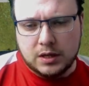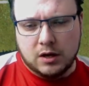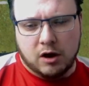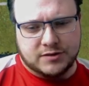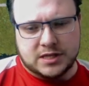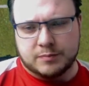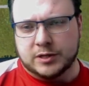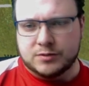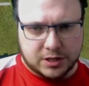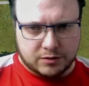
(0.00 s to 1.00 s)
Obviously the balloons
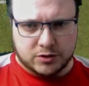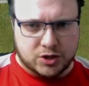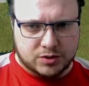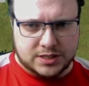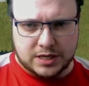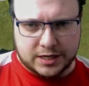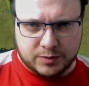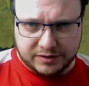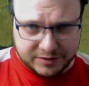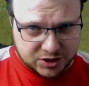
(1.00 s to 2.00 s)
can only shoot 12
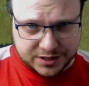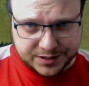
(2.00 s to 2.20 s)
inches.